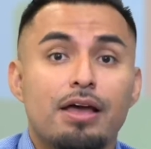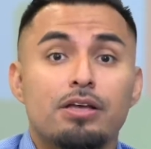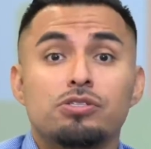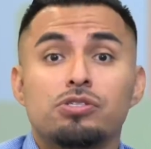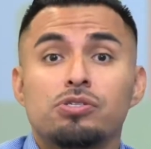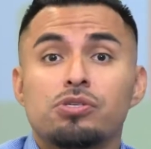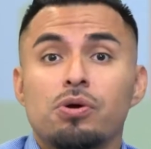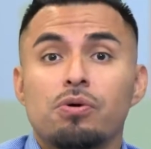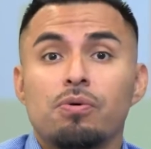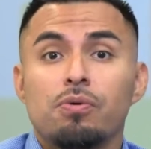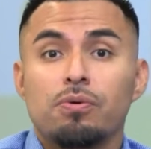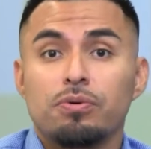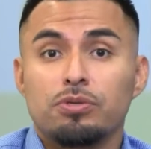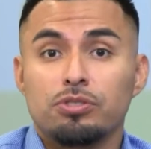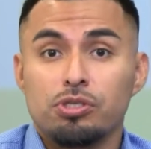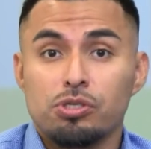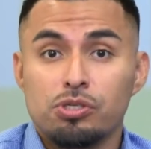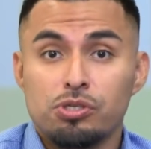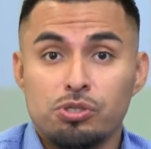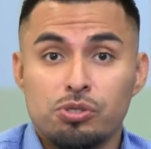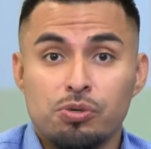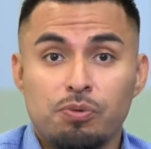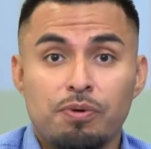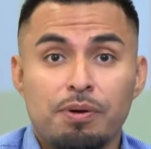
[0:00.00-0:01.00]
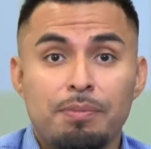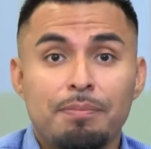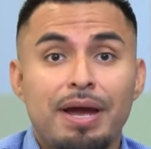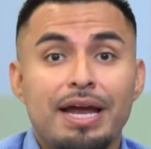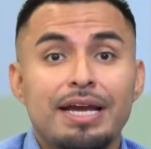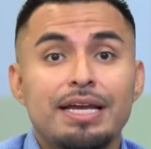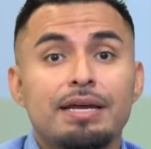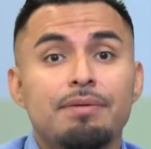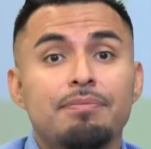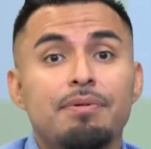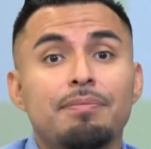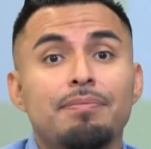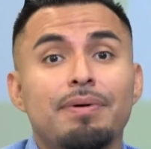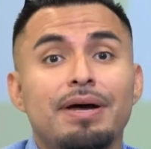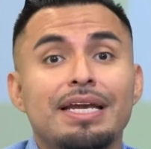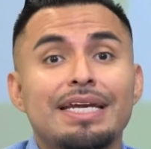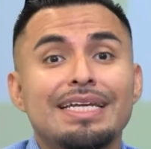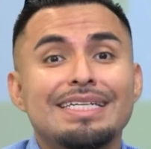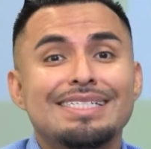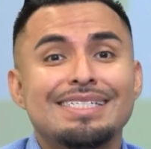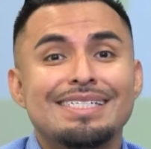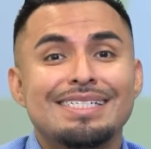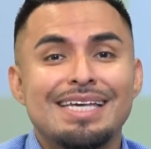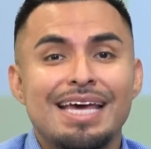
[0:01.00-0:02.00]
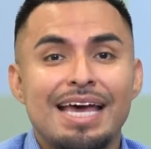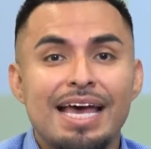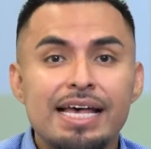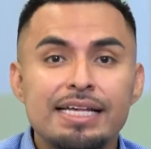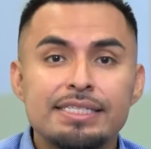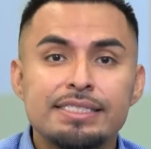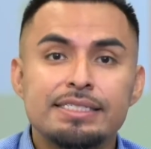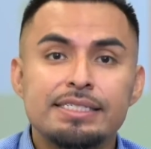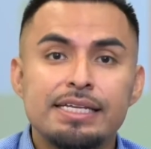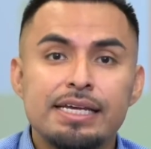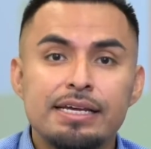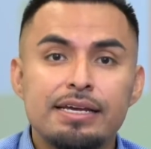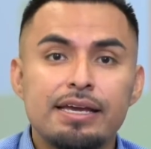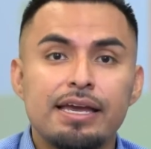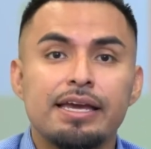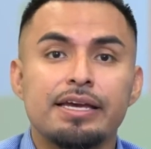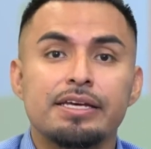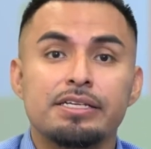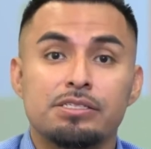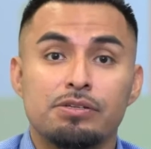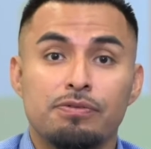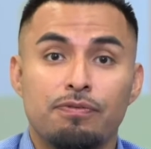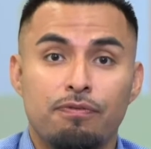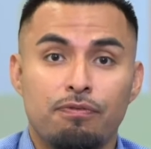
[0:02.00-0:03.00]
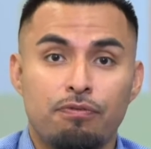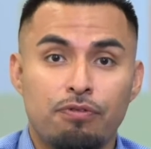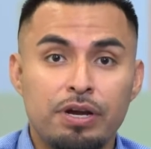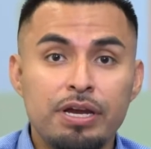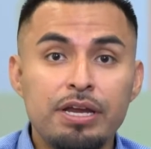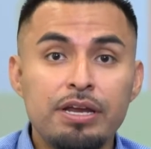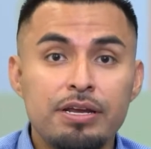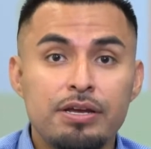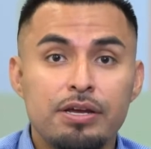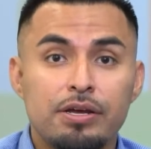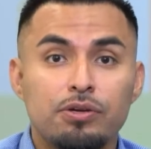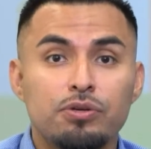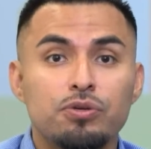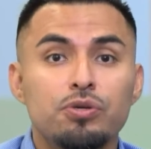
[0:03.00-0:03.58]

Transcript: So just to remind everybody, testing is free.